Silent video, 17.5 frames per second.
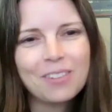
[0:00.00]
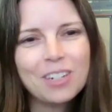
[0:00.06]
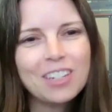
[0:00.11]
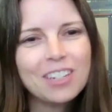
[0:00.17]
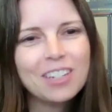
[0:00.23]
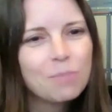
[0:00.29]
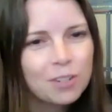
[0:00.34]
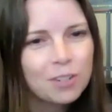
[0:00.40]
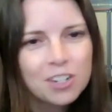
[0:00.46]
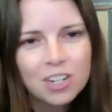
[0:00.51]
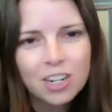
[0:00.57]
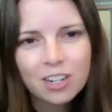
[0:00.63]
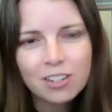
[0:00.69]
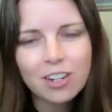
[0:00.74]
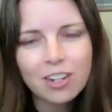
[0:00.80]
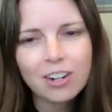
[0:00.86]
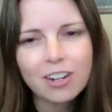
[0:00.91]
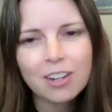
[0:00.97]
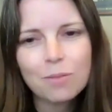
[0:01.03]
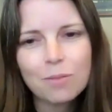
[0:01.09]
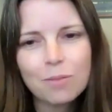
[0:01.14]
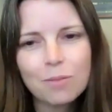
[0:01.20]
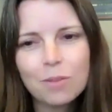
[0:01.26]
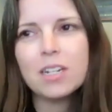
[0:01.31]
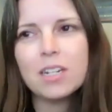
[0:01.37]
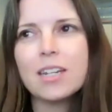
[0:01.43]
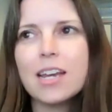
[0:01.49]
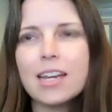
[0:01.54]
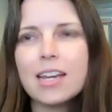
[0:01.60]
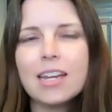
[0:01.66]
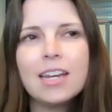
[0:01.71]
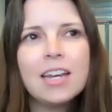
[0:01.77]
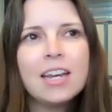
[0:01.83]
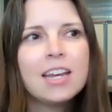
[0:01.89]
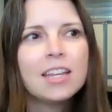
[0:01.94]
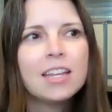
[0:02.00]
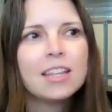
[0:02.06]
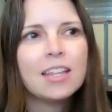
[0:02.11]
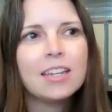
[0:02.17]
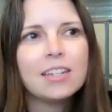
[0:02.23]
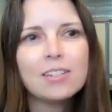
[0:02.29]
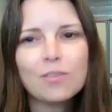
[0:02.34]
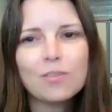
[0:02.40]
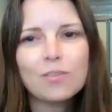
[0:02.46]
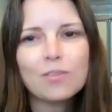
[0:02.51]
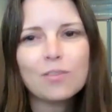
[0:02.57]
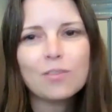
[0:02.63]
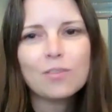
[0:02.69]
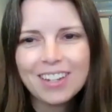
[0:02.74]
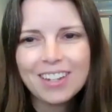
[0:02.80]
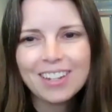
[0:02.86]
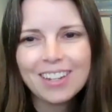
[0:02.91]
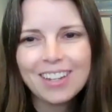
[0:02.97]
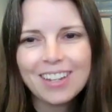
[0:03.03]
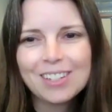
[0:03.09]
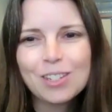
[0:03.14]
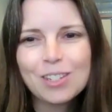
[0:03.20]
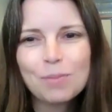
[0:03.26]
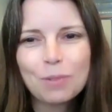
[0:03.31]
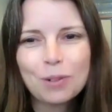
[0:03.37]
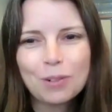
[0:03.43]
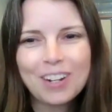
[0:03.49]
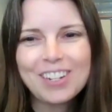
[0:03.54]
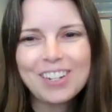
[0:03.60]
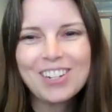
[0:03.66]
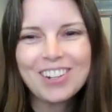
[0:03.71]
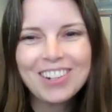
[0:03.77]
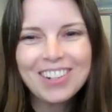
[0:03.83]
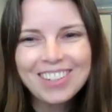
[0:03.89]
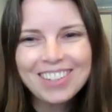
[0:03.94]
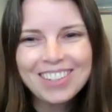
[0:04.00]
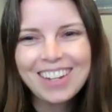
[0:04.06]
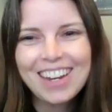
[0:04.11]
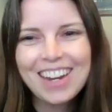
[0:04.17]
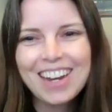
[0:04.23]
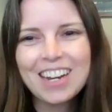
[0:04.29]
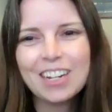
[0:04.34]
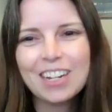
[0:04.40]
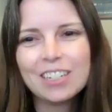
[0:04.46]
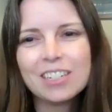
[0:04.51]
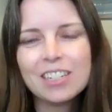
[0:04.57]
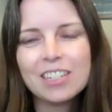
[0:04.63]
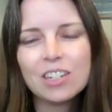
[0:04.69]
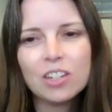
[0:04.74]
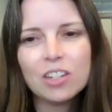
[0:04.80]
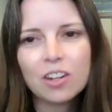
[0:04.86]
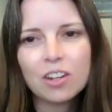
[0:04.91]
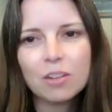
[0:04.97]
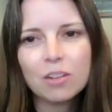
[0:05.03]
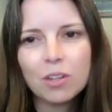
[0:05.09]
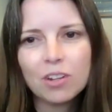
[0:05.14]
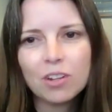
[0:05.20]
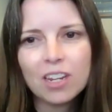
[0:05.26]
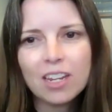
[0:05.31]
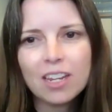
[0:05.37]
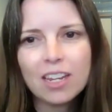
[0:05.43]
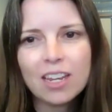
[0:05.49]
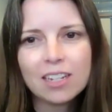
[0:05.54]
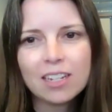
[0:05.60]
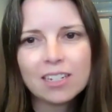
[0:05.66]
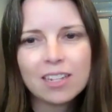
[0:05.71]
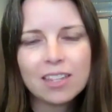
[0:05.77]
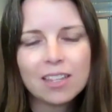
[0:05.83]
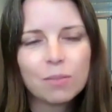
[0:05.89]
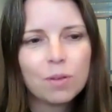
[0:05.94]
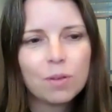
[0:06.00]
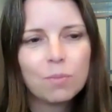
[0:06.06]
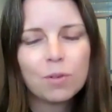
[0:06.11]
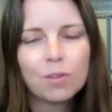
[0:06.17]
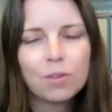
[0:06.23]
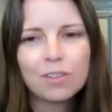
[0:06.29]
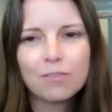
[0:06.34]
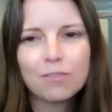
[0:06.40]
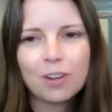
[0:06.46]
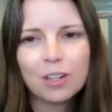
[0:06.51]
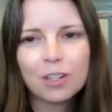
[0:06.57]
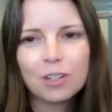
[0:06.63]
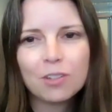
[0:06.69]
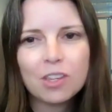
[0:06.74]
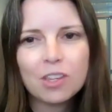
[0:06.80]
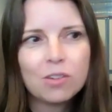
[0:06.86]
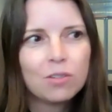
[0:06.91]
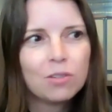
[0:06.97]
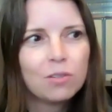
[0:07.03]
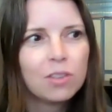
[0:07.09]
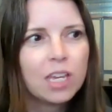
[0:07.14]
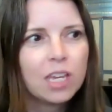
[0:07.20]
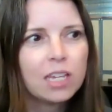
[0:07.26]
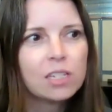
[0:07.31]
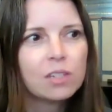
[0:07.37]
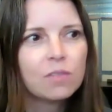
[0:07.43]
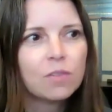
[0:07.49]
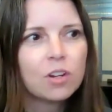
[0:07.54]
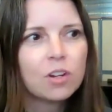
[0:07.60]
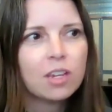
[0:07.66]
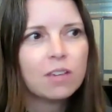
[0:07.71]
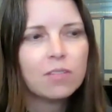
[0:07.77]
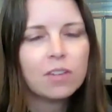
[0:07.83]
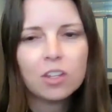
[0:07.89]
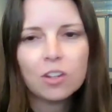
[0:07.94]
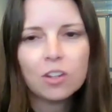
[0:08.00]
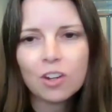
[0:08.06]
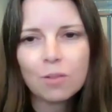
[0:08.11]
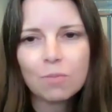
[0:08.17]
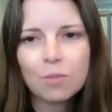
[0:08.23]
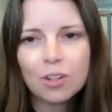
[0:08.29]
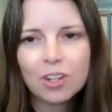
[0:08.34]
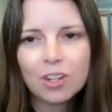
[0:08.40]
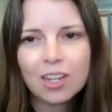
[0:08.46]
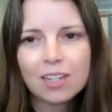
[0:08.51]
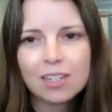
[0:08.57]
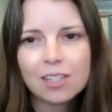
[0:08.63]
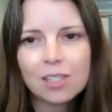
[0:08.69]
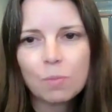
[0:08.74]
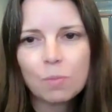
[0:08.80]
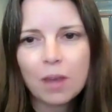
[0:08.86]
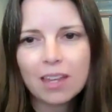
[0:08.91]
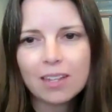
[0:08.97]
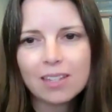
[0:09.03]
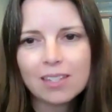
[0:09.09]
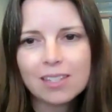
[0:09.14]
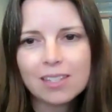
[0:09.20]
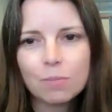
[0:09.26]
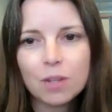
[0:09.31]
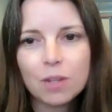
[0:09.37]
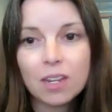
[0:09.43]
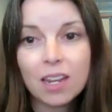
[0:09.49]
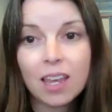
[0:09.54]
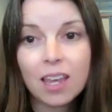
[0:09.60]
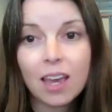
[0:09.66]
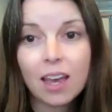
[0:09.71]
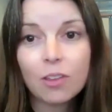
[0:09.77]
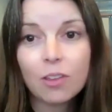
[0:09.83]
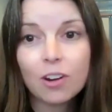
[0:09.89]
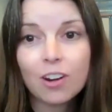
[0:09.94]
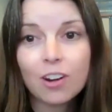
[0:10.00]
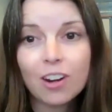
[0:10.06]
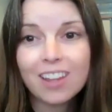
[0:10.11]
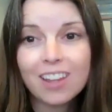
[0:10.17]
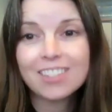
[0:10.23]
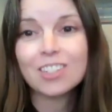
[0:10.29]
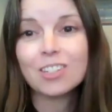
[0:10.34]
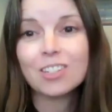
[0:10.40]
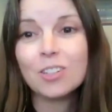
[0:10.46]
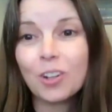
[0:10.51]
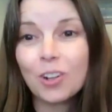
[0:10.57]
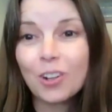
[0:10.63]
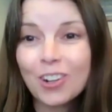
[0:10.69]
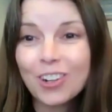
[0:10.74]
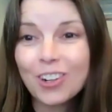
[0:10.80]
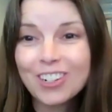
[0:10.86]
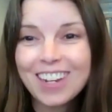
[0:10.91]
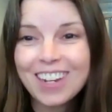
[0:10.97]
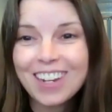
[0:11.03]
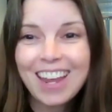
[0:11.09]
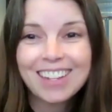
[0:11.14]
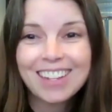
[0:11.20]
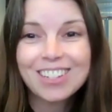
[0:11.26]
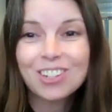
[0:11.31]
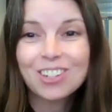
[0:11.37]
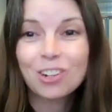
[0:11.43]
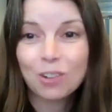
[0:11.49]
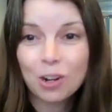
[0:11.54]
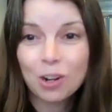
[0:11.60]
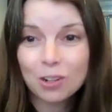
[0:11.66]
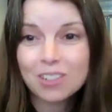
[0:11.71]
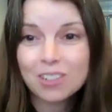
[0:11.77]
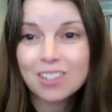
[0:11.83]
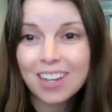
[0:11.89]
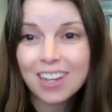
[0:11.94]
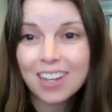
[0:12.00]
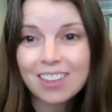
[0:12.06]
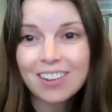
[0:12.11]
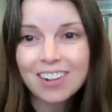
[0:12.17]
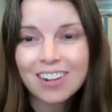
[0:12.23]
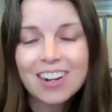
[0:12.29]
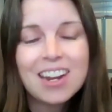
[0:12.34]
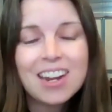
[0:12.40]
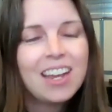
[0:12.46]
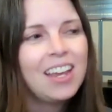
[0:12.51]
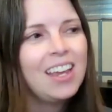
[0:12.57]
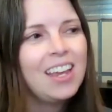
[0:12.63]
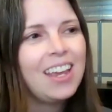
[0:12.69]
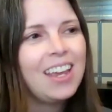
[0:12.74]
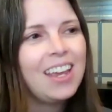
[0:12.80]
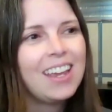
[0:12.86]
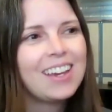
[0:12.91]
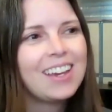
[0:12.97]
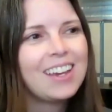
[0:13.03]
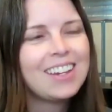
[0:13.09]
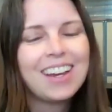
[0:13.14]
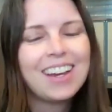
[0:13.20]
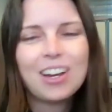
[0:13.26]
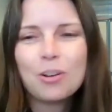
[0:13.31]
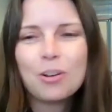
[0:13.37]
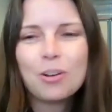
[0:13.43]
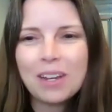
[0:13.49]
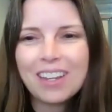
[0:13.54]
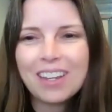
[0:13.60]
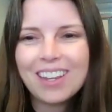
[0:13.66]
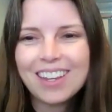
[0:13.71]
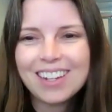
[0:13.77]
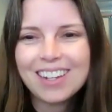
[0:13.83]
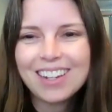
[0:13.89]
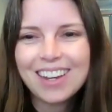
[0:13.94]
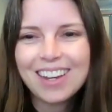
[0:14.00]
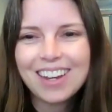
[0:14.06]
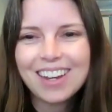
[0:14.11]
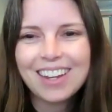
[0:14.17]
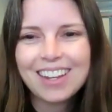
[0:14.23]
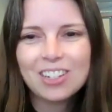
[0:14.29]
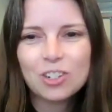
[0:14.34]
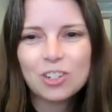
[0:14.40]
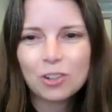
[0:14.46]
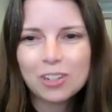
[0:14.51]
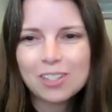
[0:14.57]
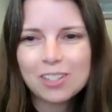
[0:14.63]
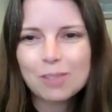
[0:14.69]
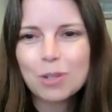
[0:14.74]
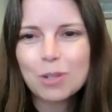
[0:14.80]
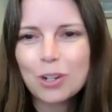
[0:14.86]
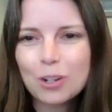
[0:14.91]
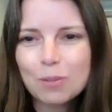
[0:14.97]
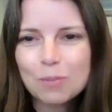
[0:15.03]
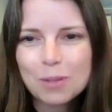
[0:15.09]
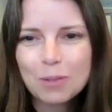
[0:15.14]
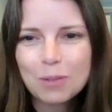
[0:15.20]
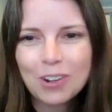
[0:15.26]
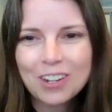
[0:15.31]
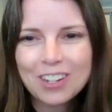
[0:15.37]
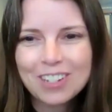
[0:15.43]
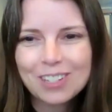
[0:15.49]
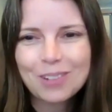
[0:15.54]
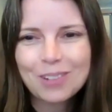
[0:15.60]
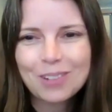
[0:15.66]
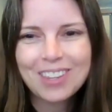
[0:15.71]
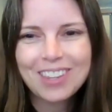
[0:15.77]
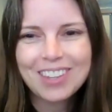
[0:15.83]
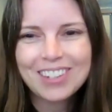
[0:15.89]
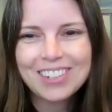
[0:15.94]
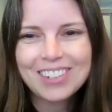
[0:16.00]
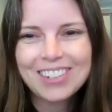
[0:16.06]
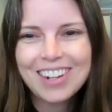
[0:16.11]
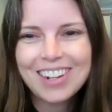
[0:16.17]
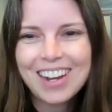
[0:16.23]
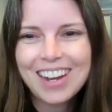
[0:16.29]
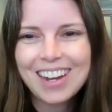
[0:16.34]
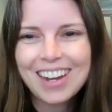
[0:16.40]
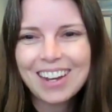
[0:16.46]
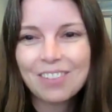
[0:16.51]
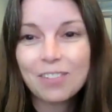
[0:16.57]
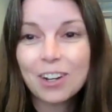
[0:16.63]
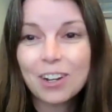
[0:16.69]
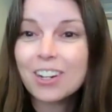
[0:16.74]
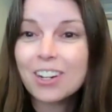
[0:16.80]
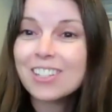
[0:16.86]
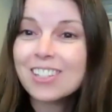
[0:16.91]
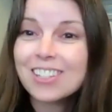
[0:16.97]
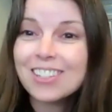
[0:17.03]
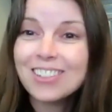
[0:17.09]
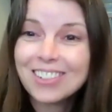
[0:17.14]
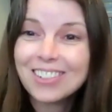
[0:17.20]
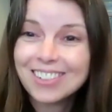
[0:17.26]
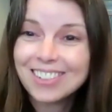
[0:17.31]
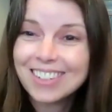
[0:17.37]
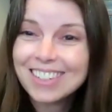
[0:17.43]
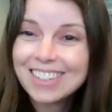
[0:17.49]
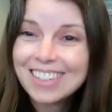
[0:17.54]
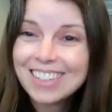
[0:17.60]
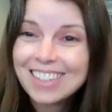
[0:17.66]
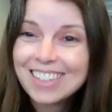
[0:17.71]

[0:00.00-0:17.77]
I really appreciate you talking with me today. Thanks for being inspirational to your community and to the people that follow you. Thanks for giving your community a space to be together and to learn and to grow together. And I hope I can enjoy some turnips and greens with you very soon.